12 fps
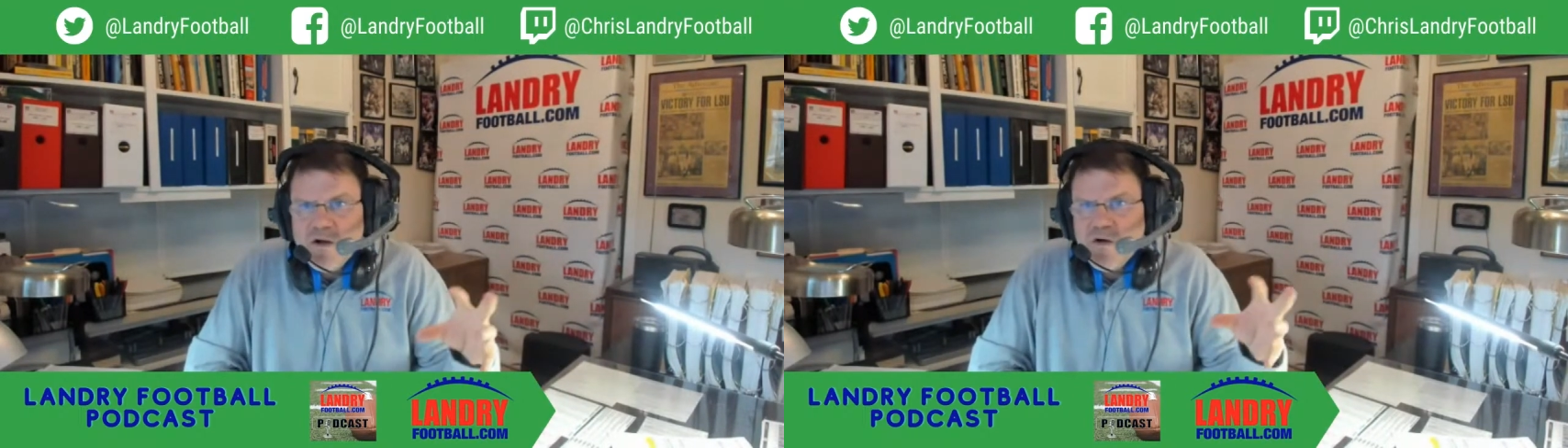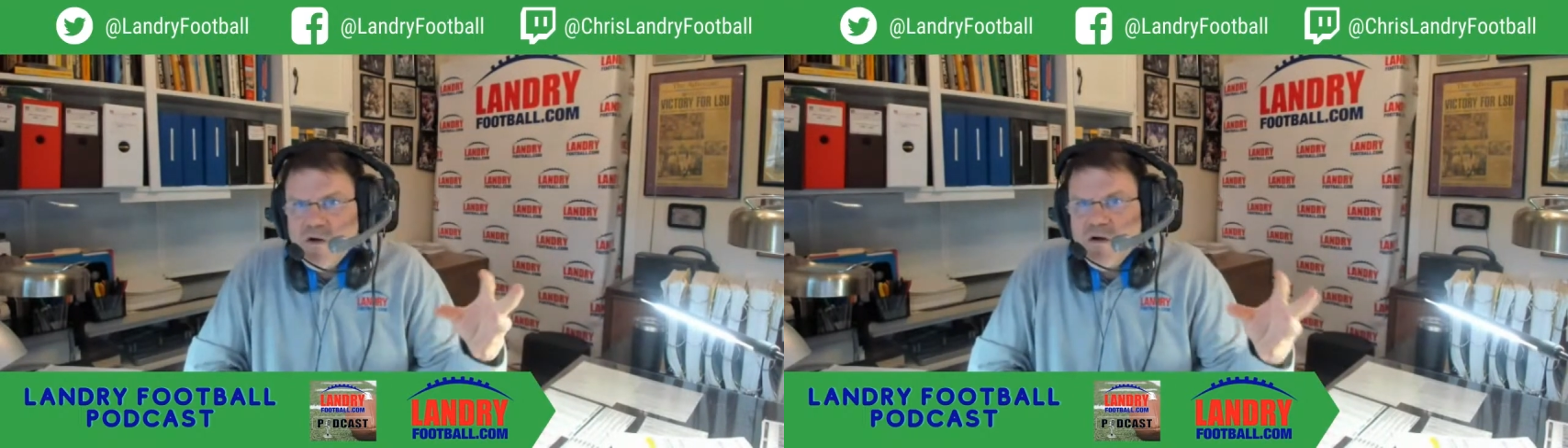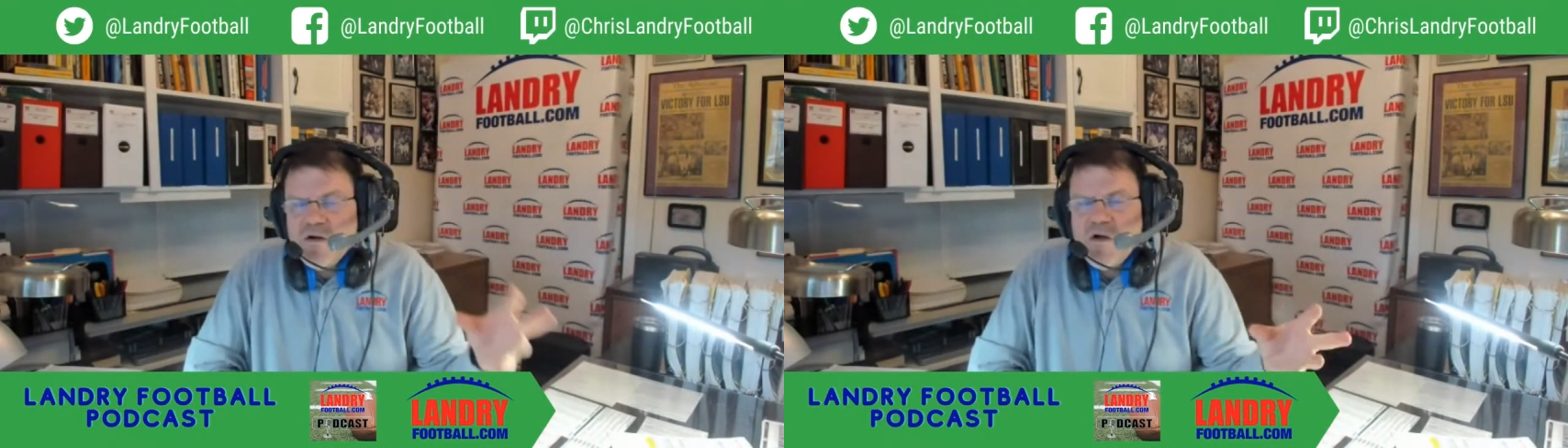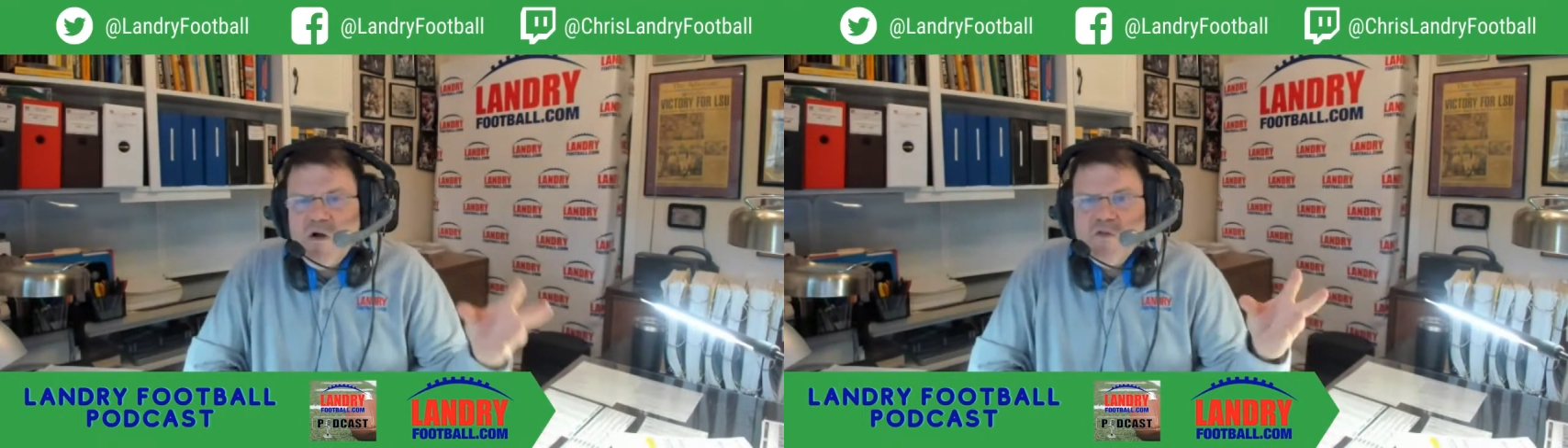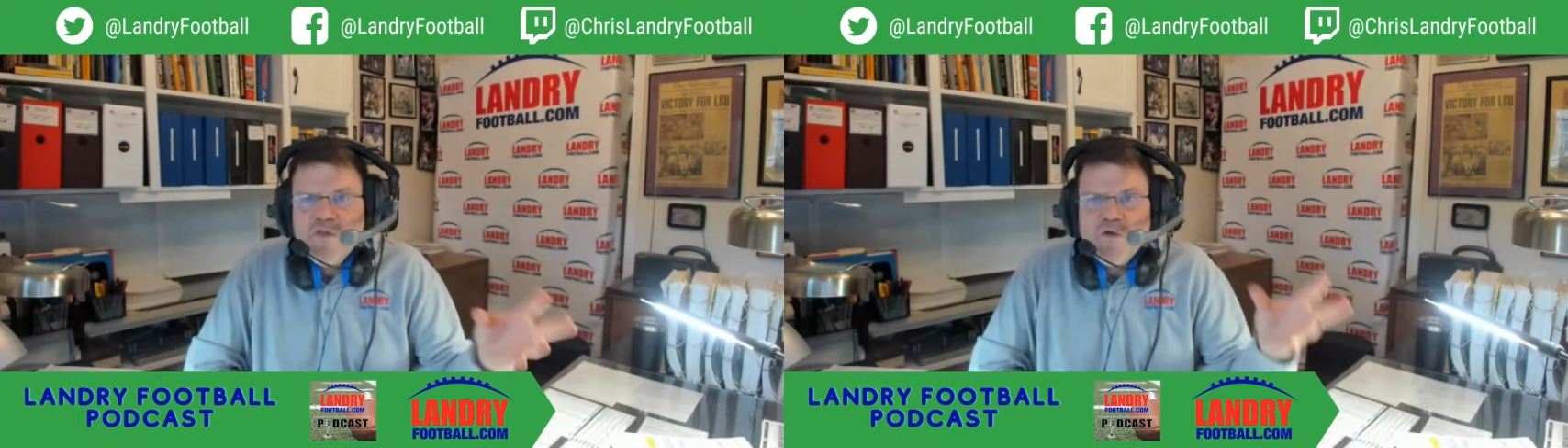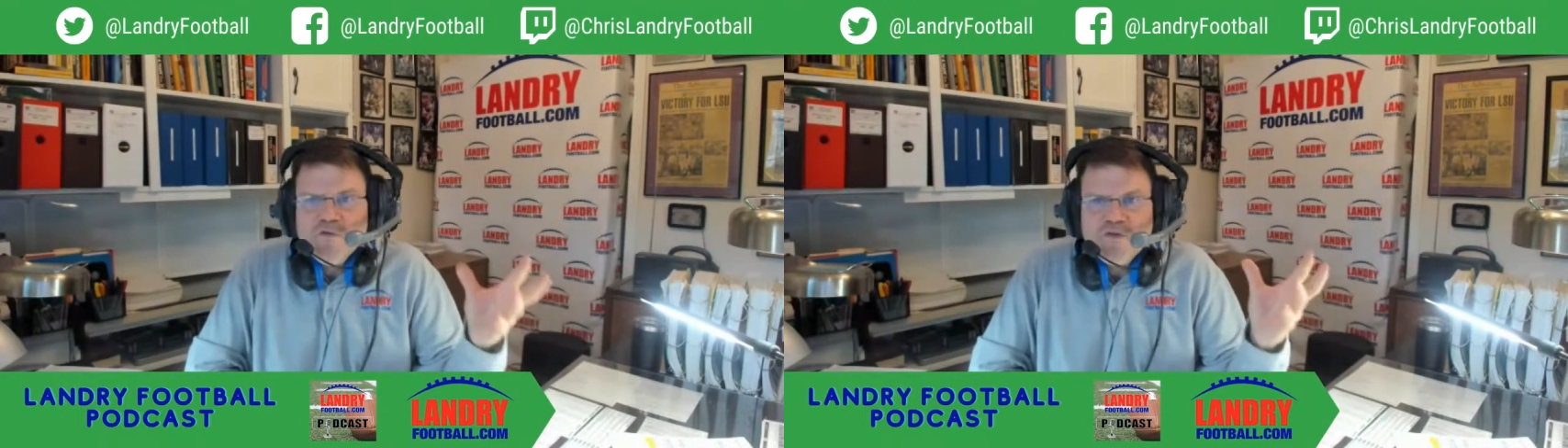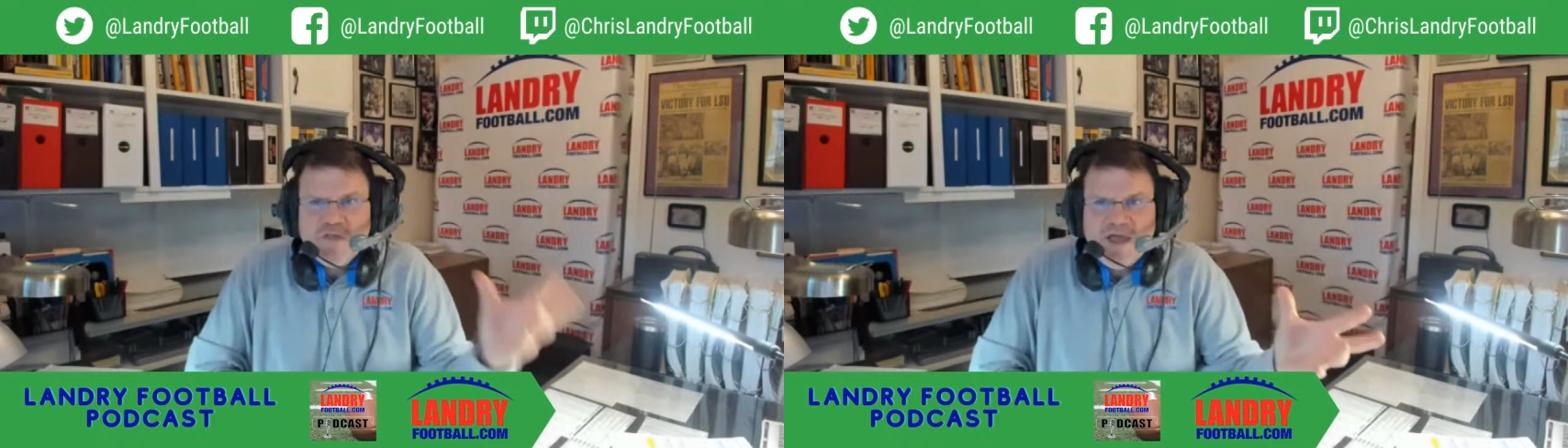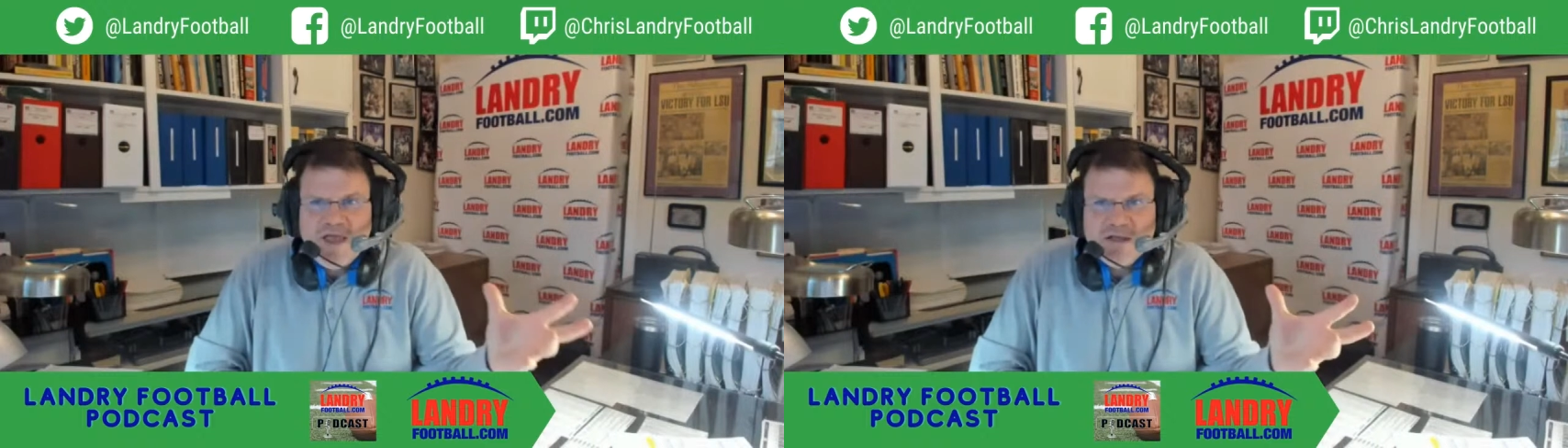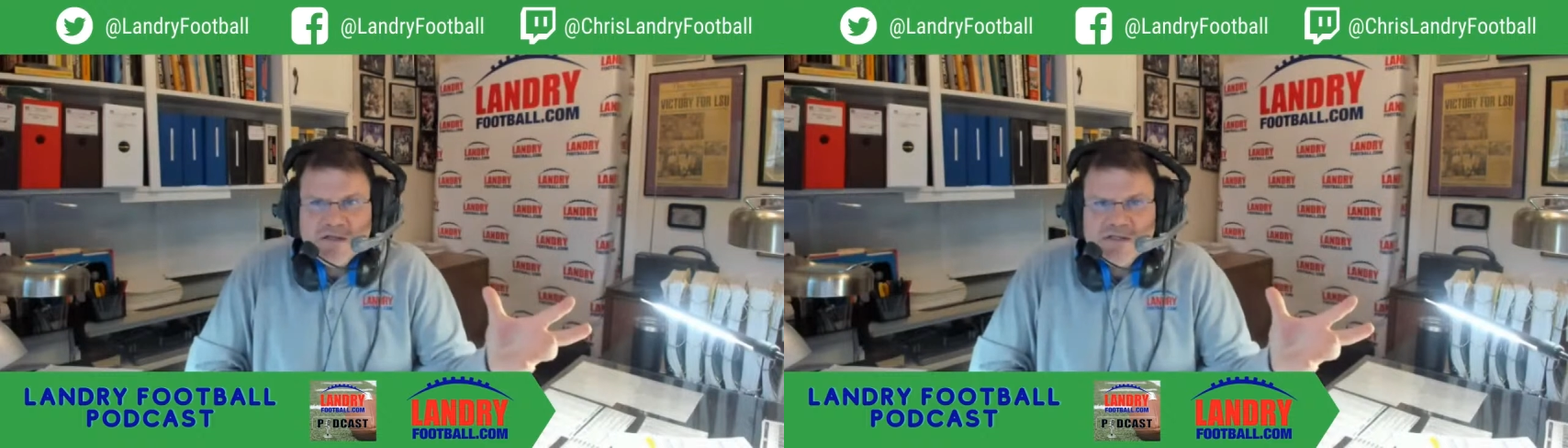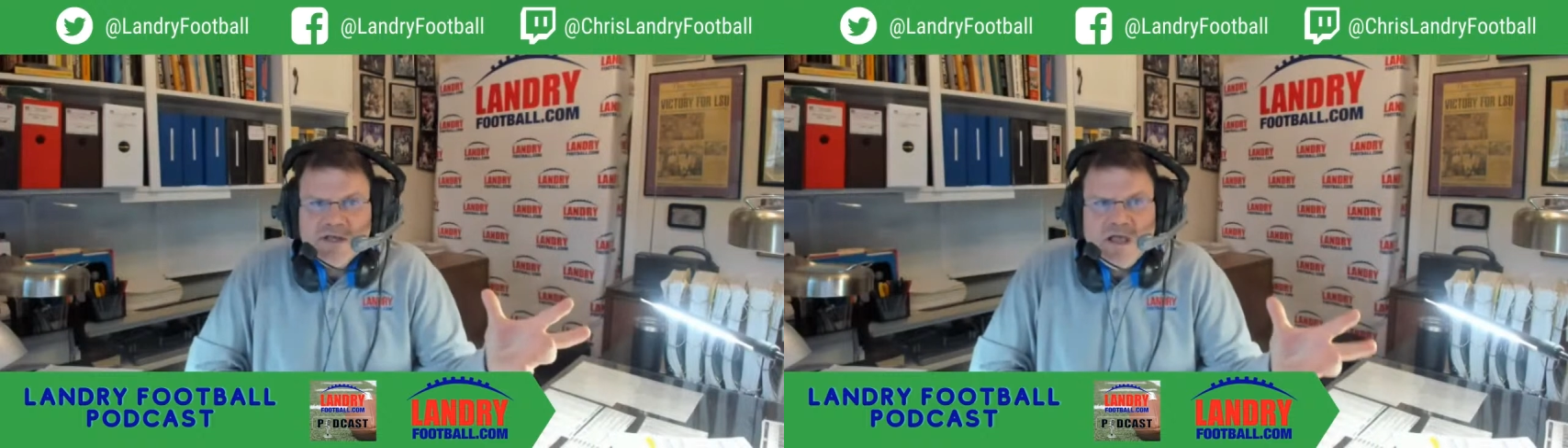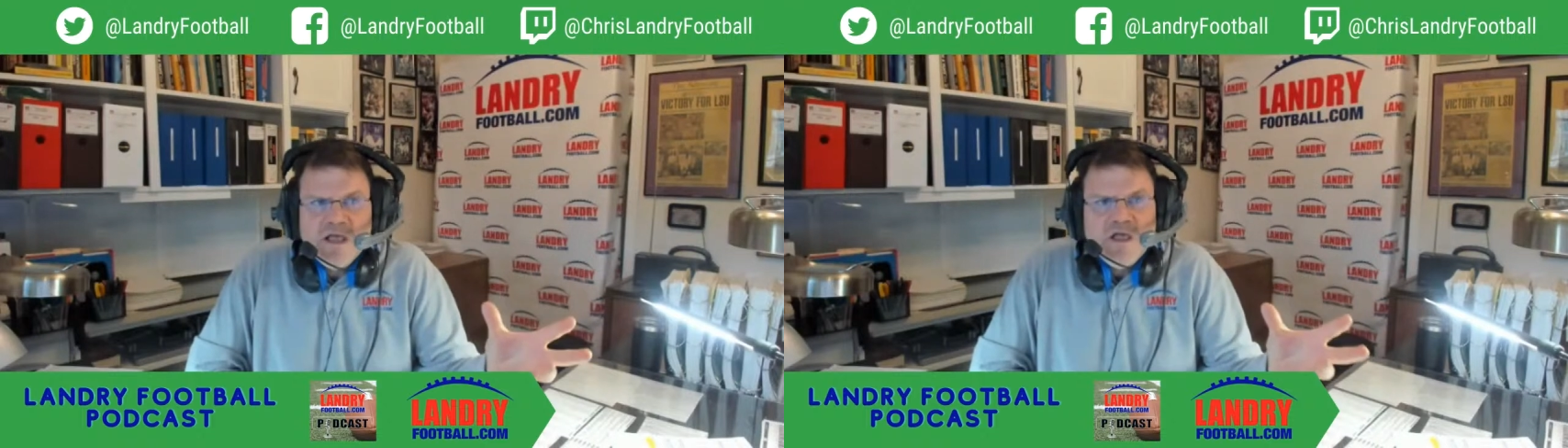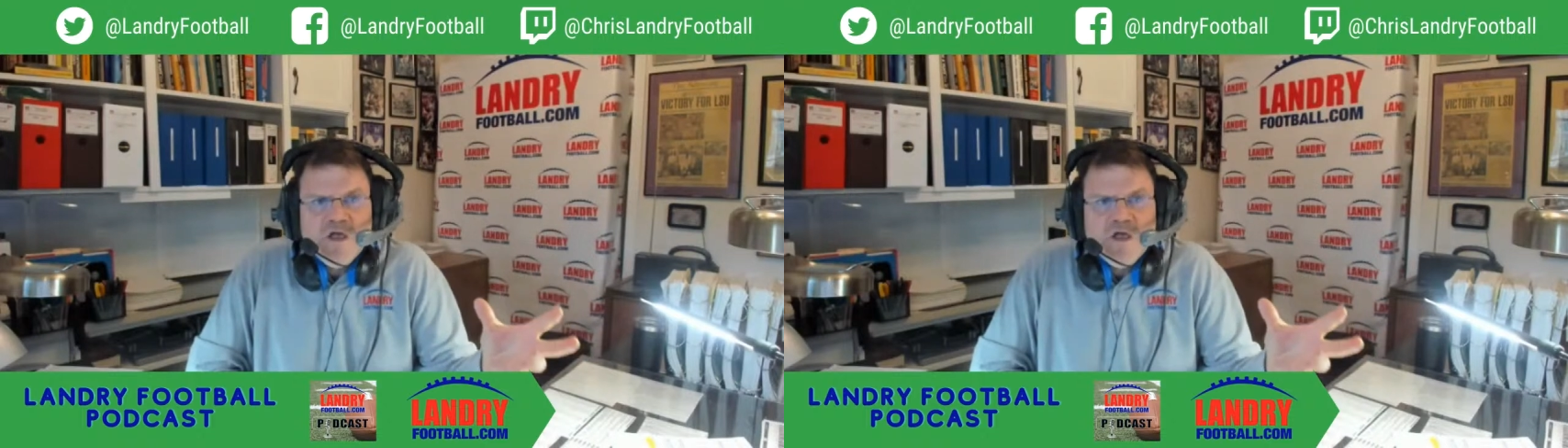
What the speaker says: or all those things